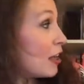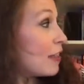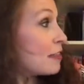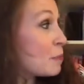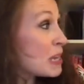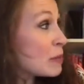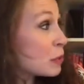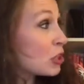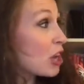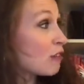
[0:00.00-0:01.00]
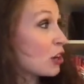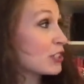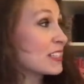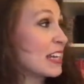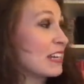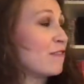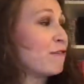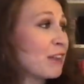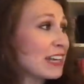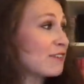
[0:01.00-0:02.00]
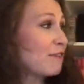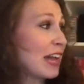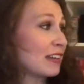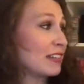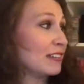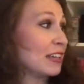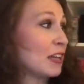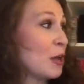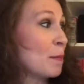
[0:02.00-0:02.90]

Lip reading: The people of our setting fight valiantly,